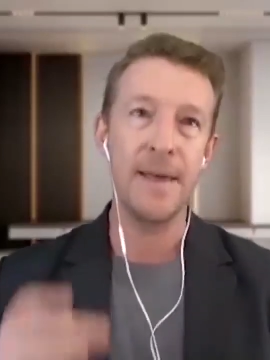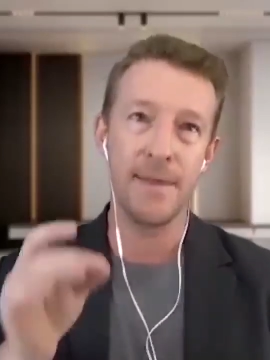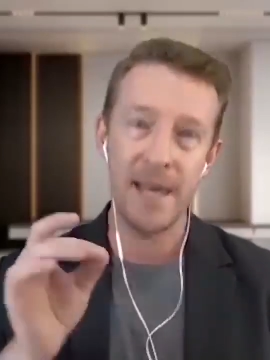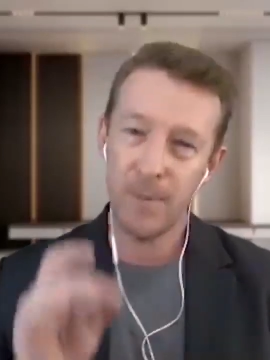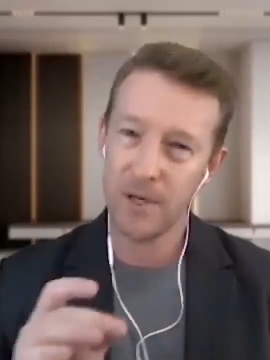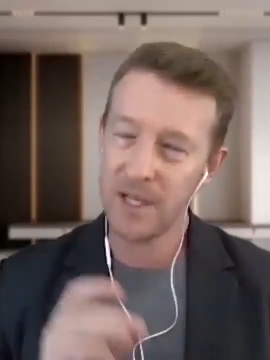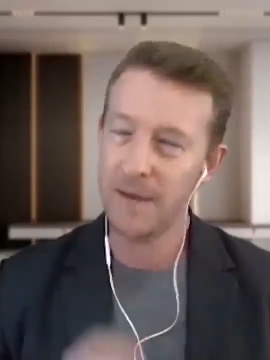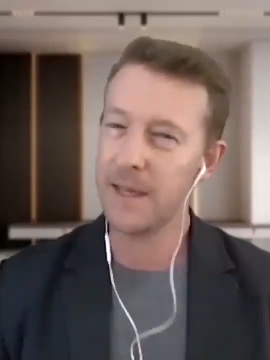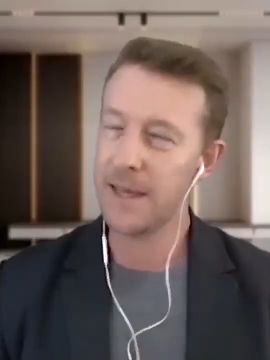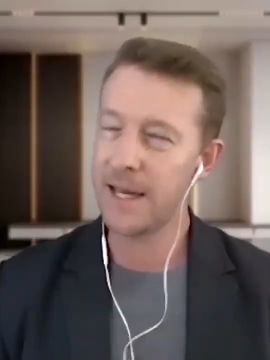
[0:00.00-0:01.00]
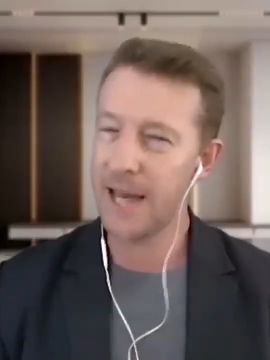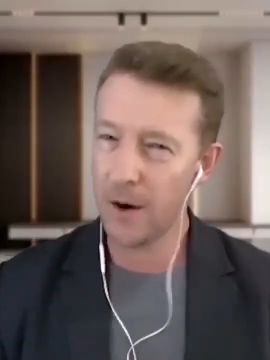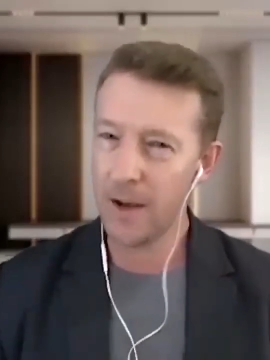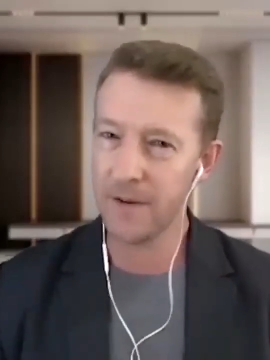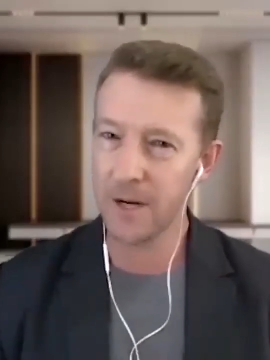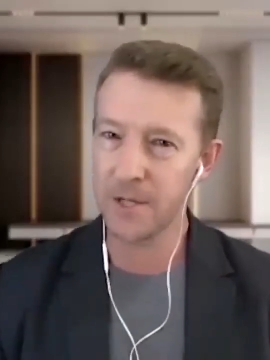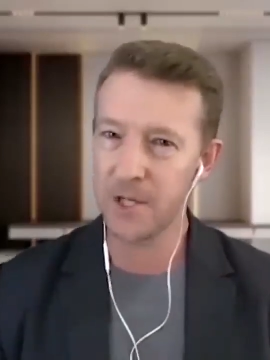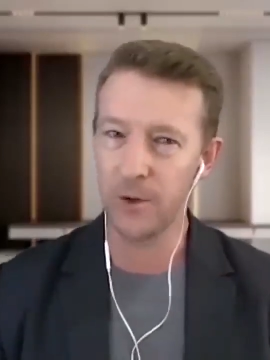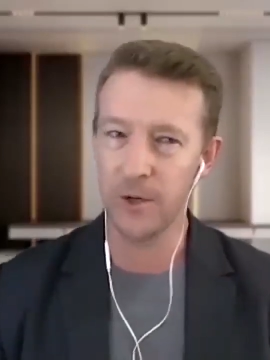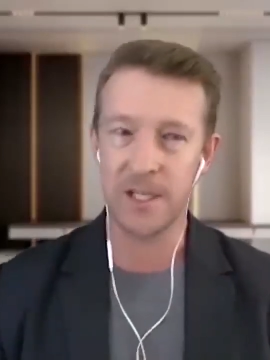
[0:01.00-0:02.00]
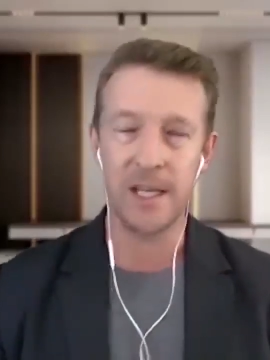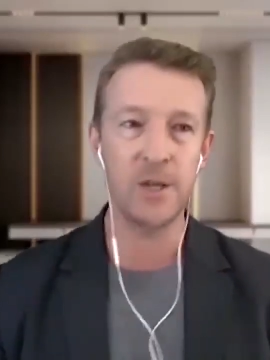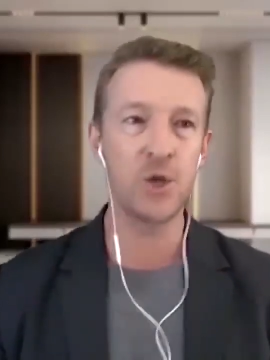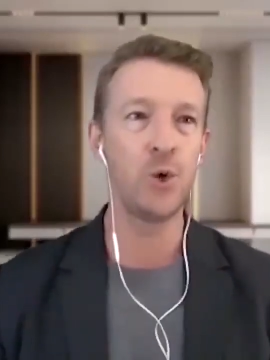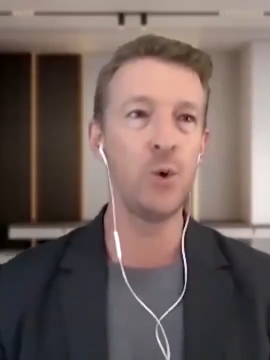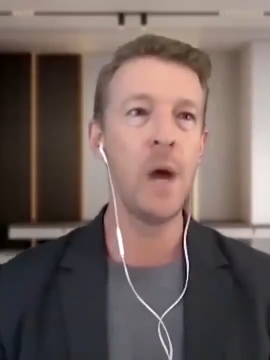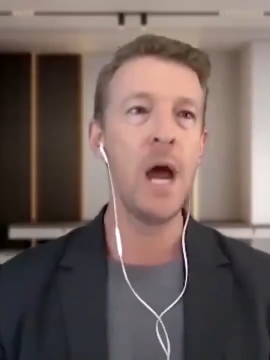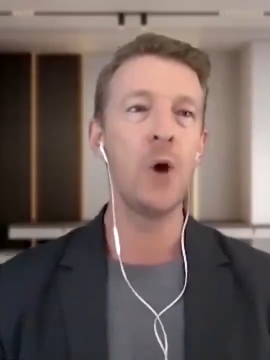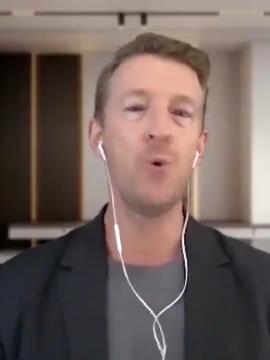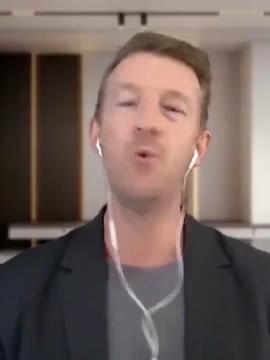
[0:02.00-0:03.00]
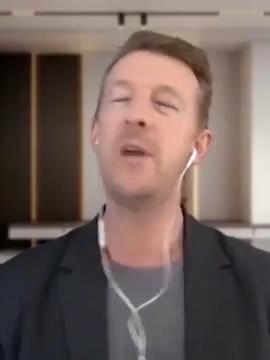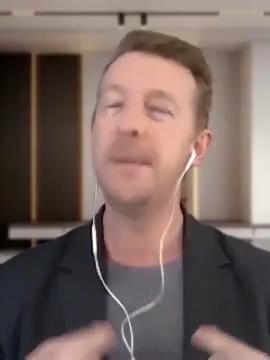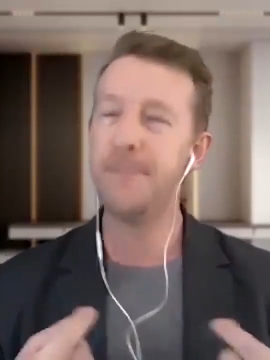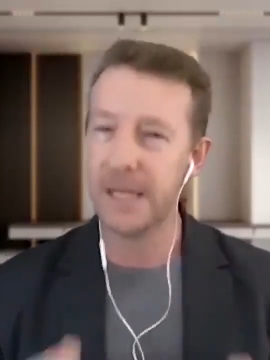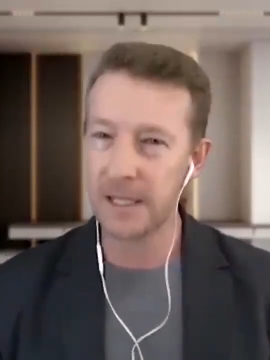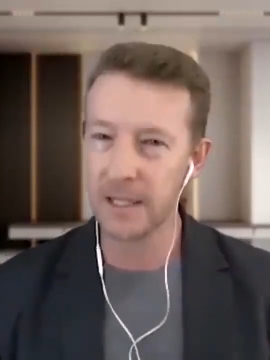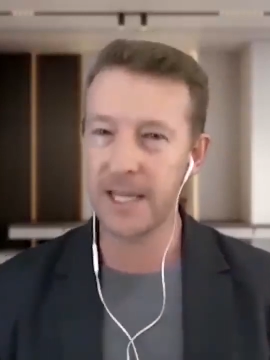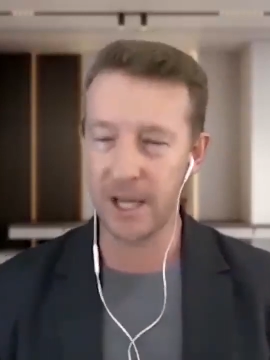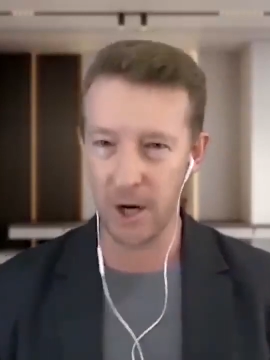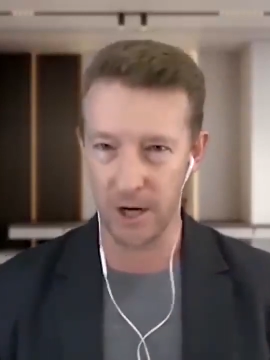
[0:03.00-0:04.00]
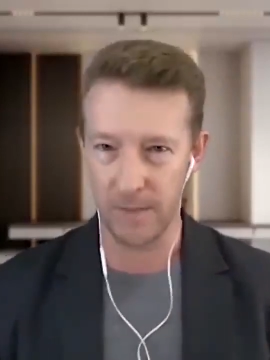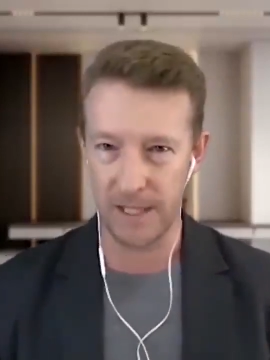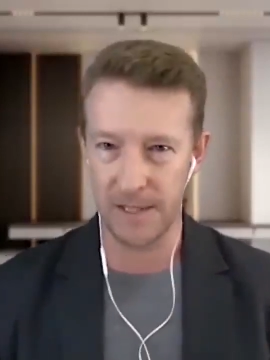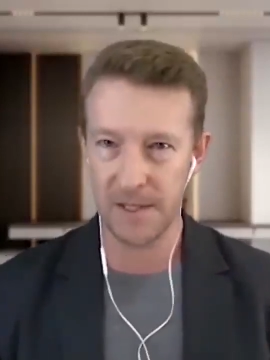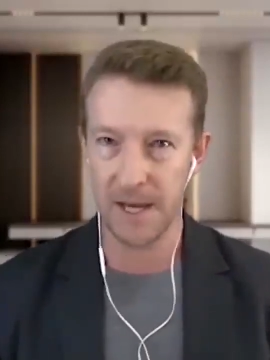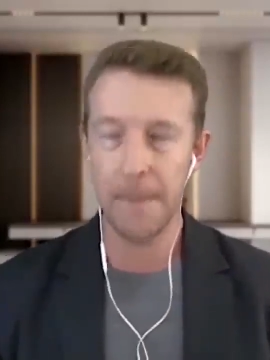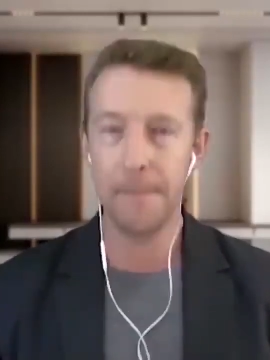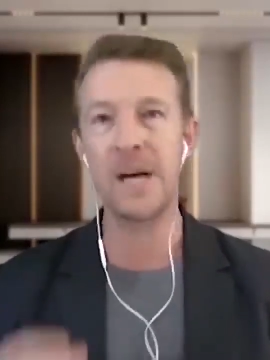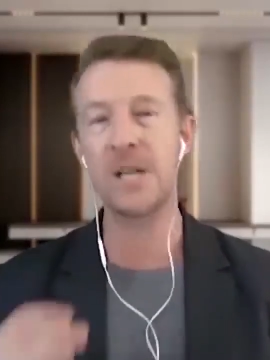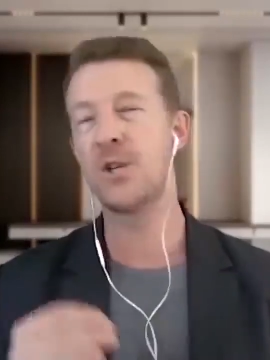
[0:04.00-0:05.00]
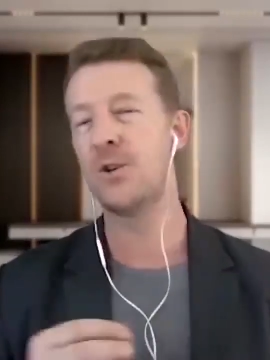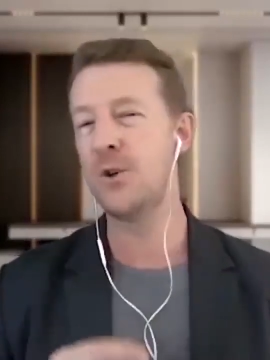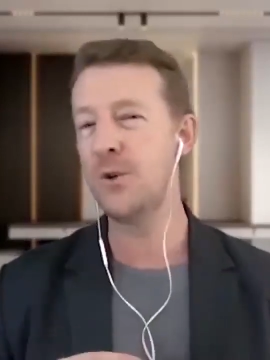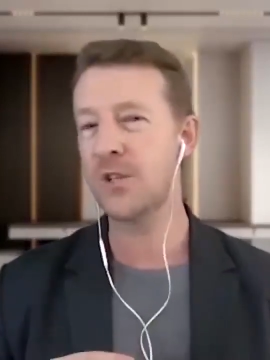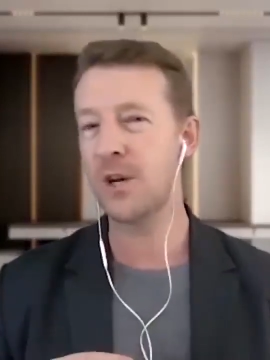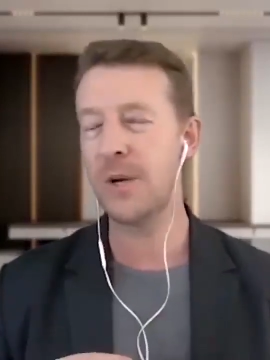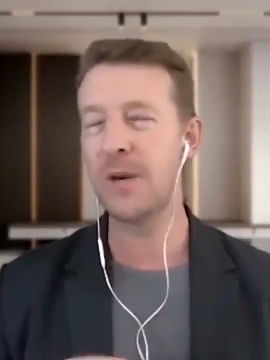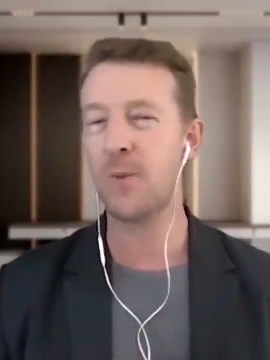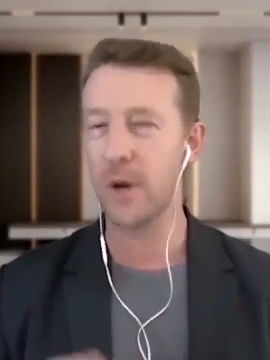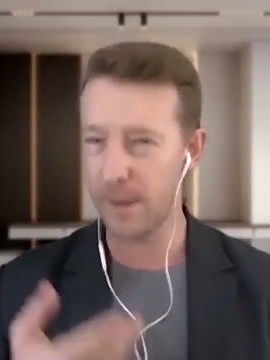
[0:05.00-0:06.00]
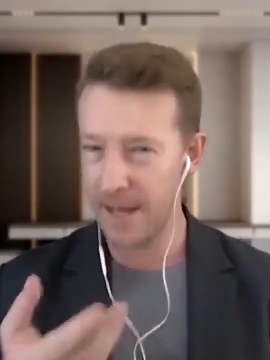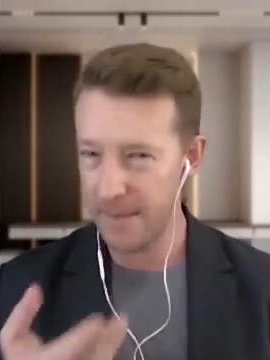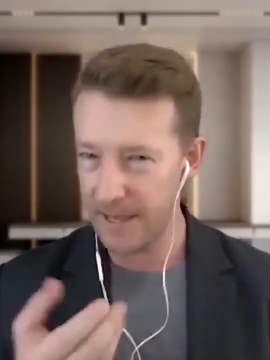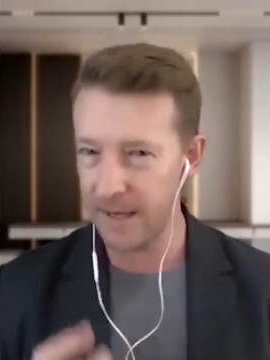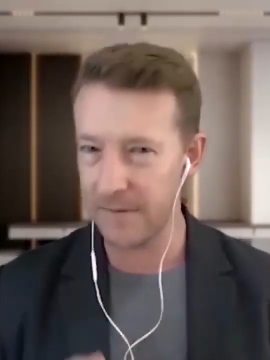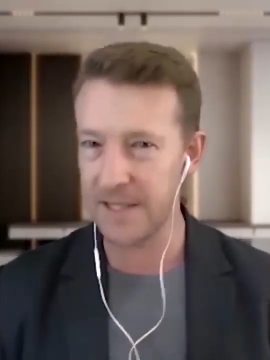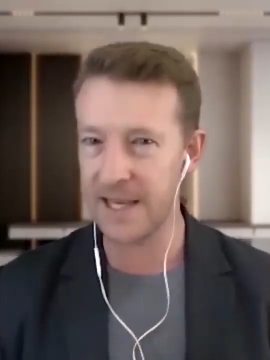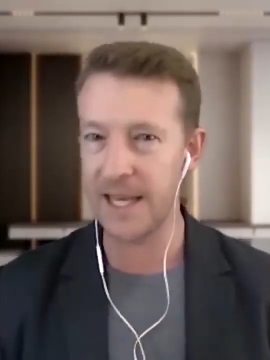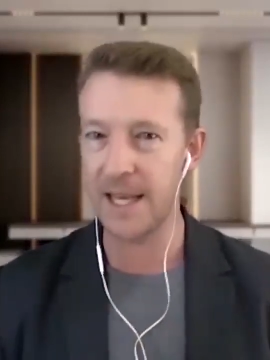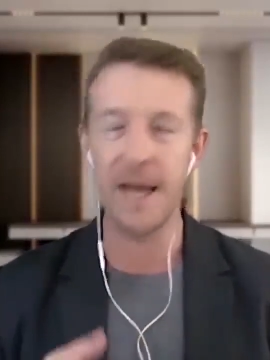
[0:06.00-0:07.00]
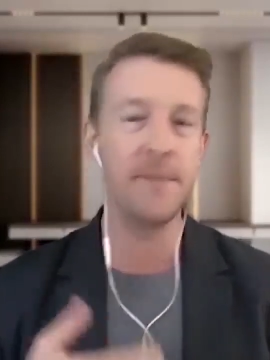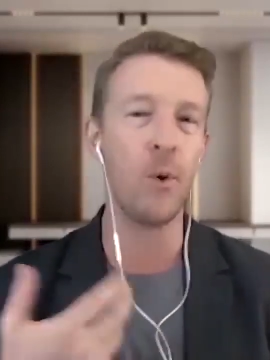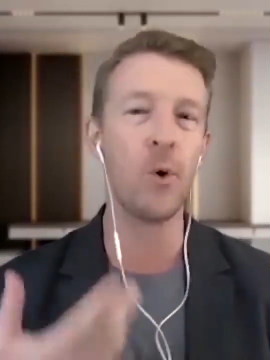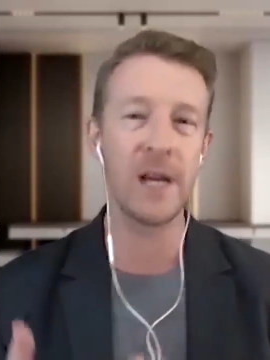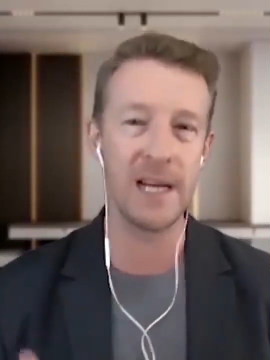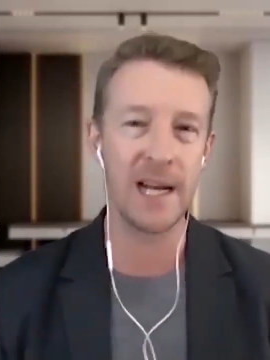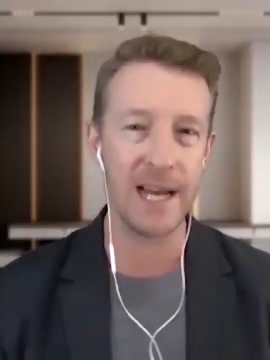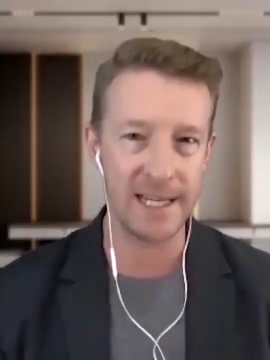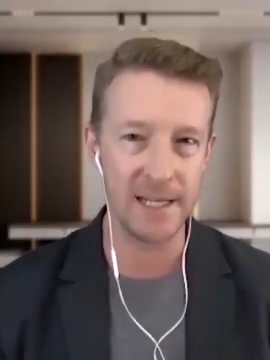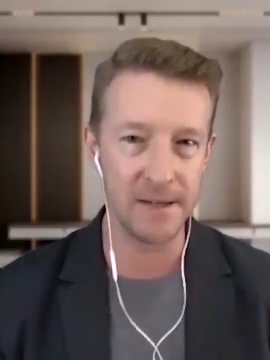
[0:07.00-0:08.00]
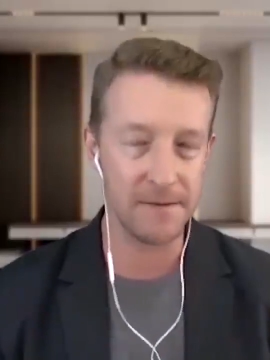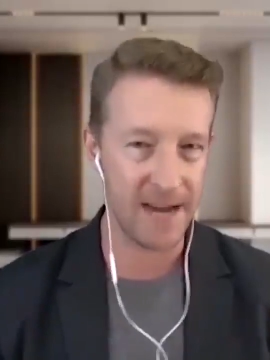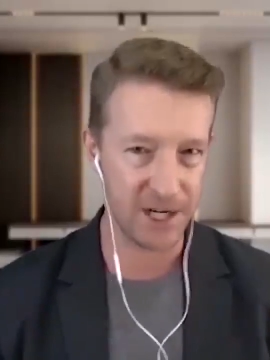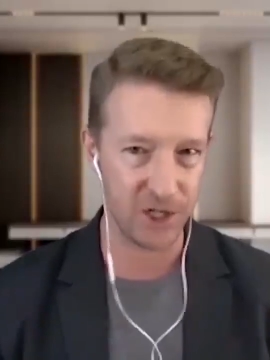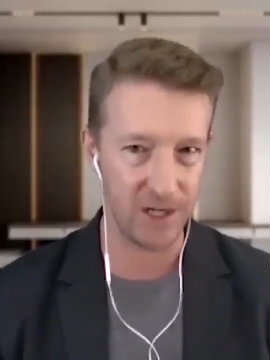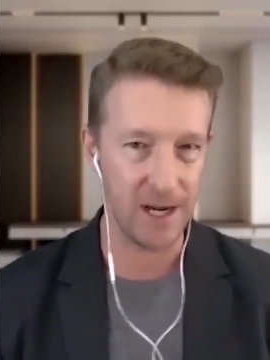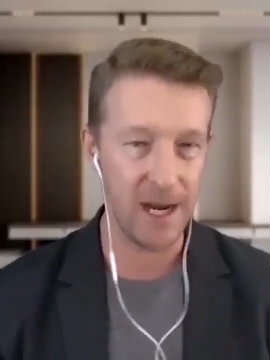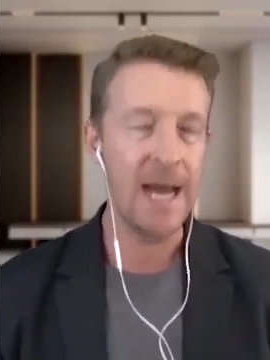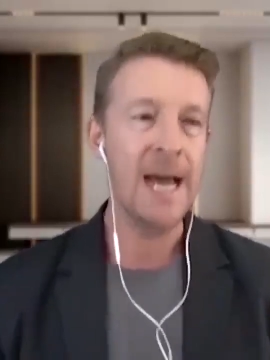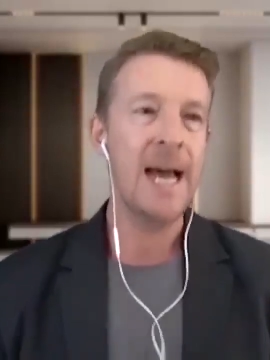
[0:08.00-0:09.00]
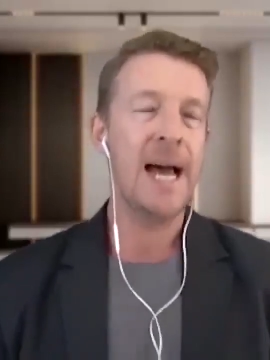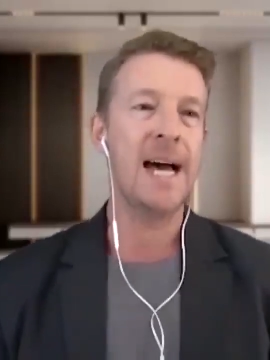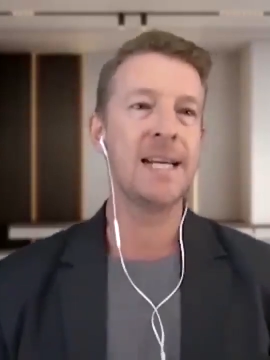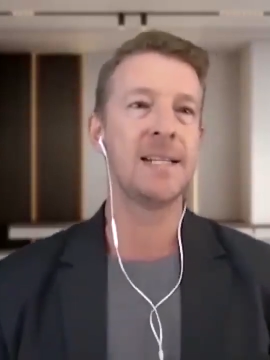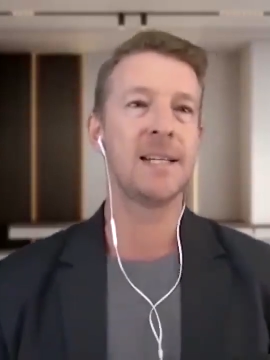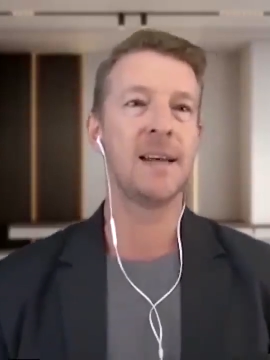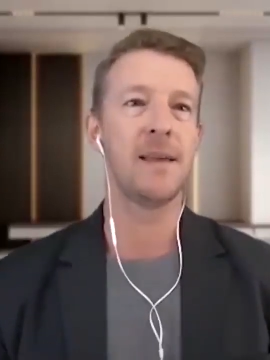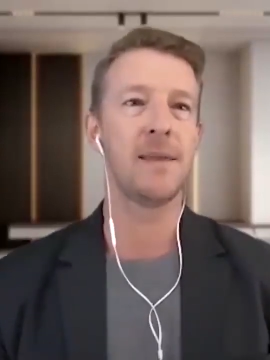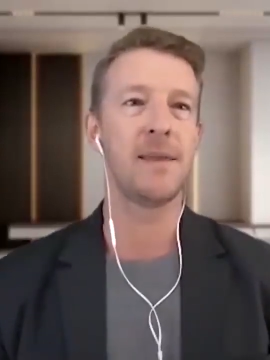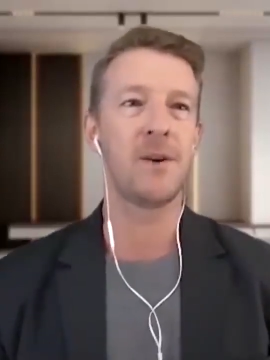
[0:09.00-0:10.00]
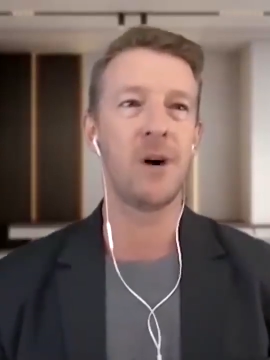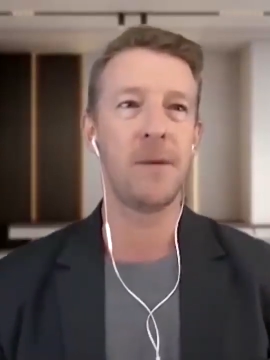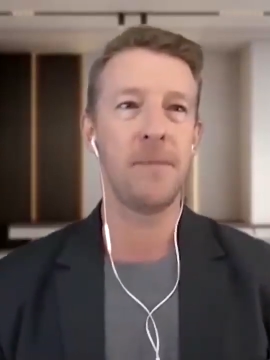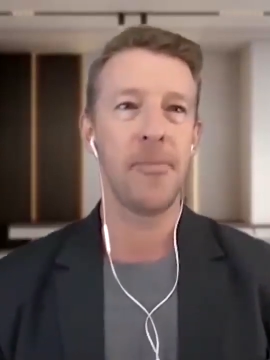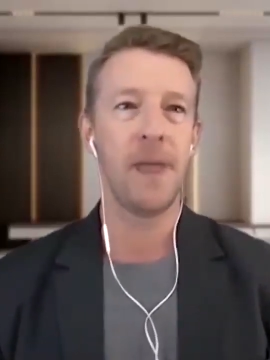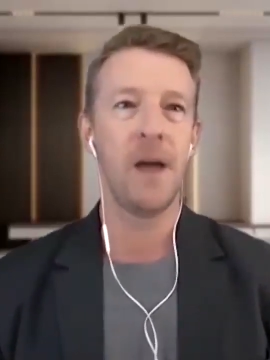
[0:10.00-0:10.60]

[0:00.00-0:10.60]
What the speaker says: they perceive that they now have an opportunity to rebuild economies, but to do so in what they believe is a more enlightened fashion. And there are,